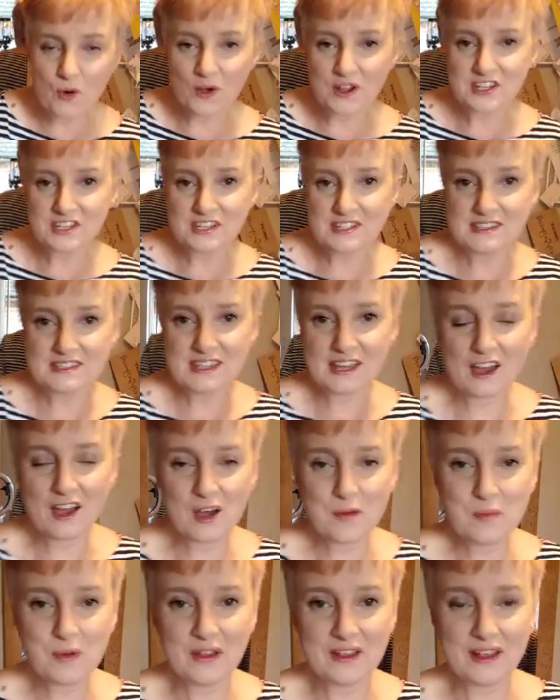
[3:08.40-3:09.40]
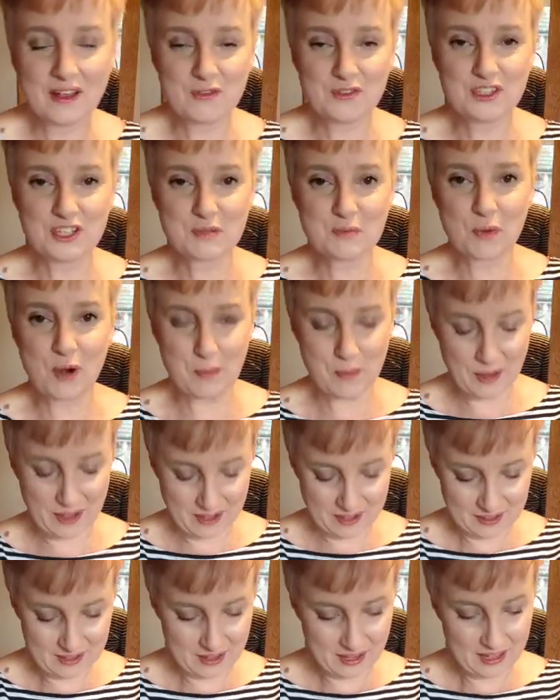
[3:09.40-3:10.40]
what questions they are, but I was just
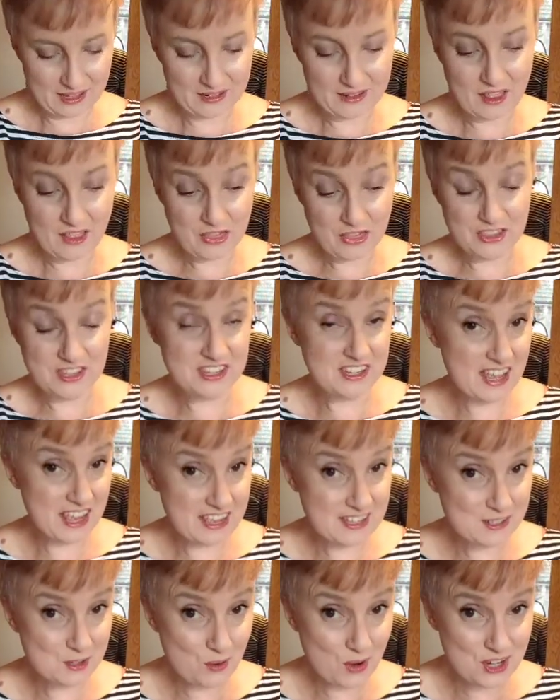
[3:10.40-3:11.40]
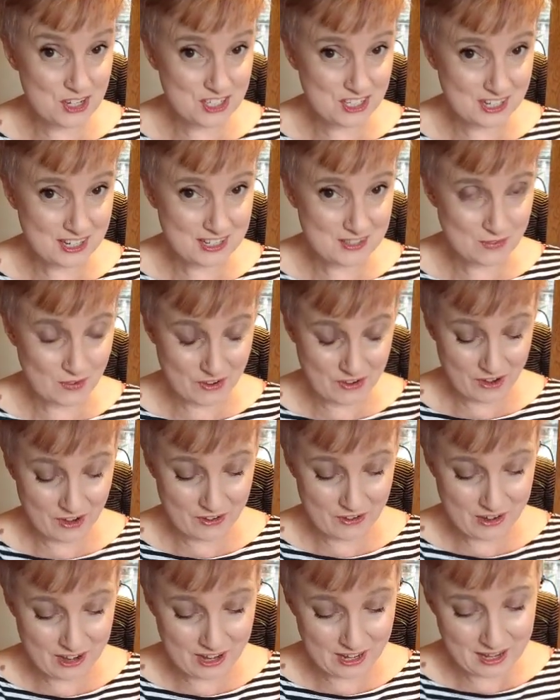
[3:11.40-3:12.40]
prepping. And today's question is very
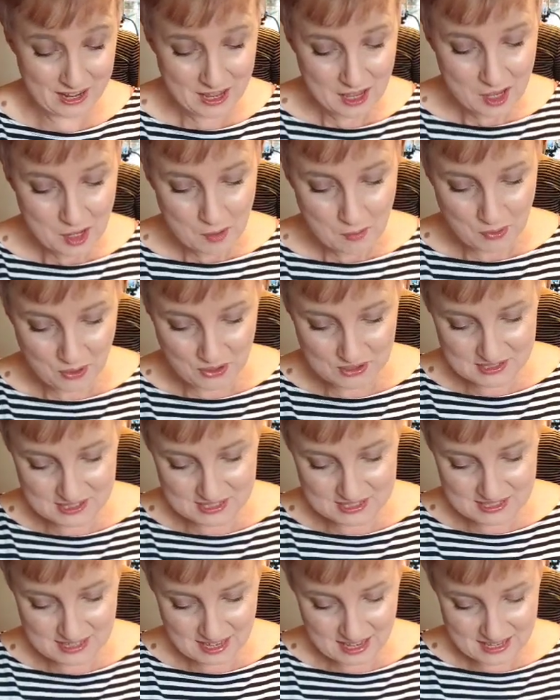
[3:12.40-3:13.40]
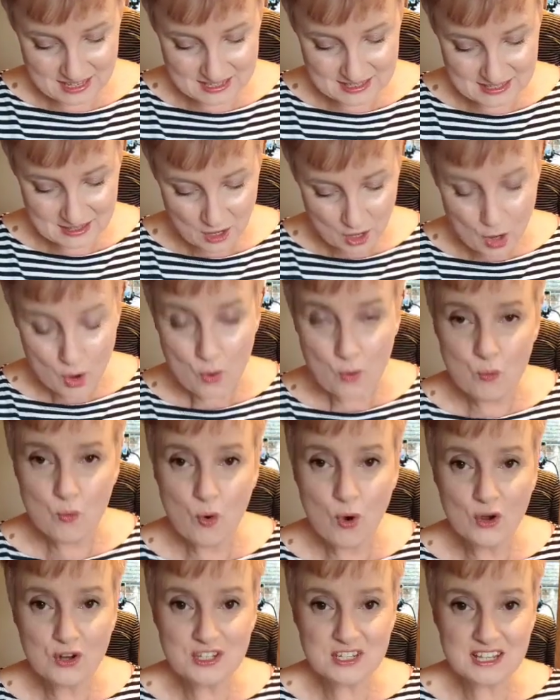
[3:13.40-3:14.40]
ironic, because it says,
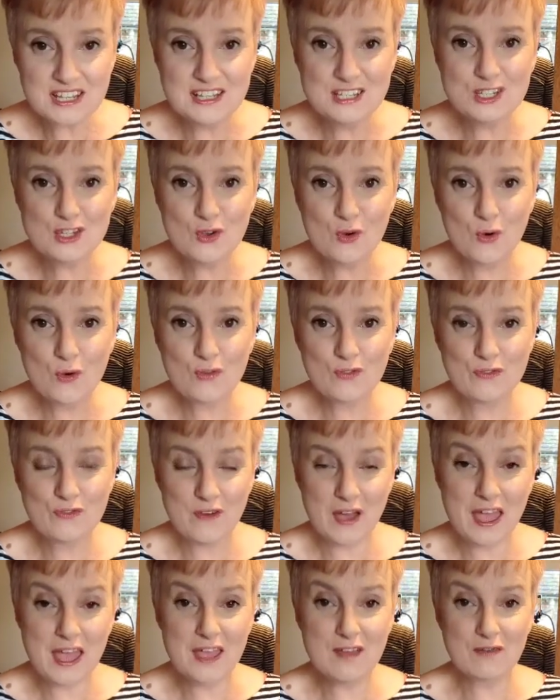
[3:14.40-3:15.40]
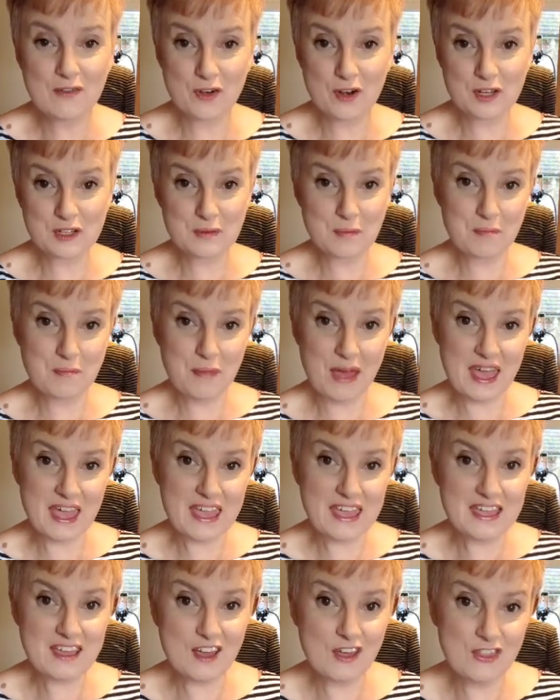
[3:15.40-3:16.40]
the question
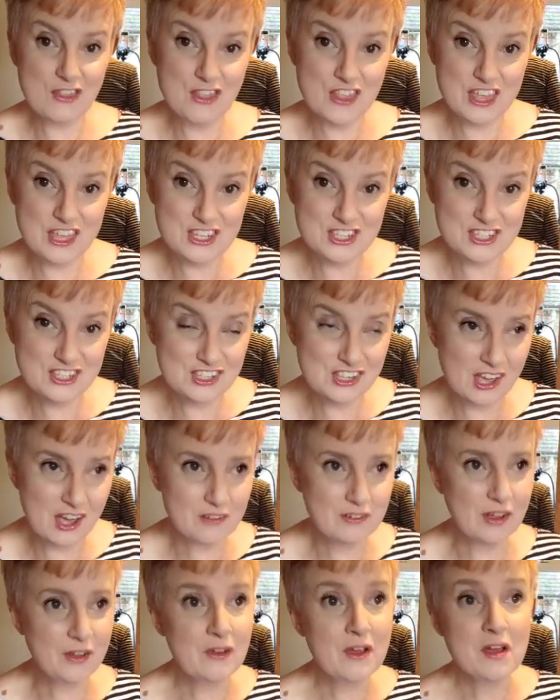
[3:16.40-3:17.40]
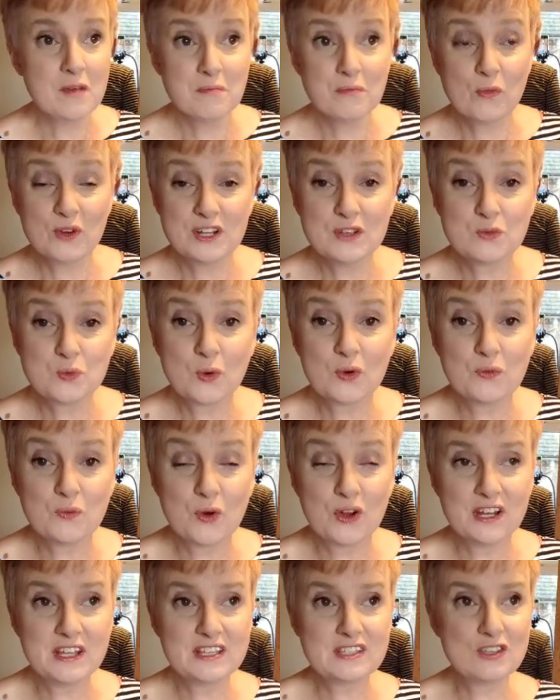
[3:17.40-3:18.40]
is,
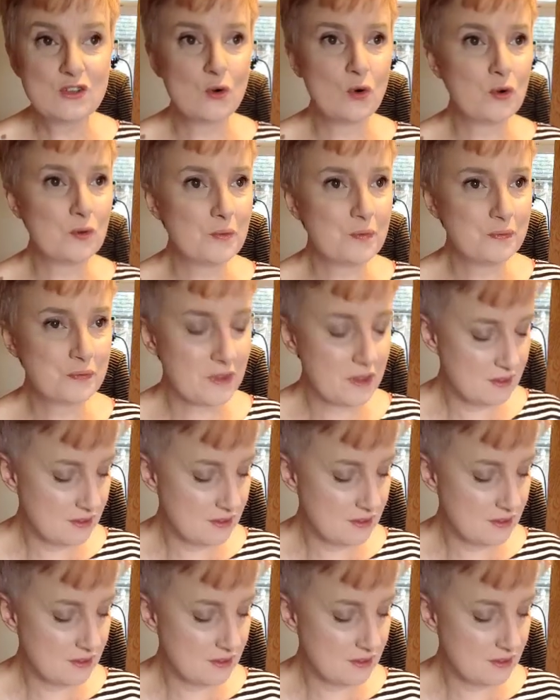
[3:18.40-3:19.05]
what is your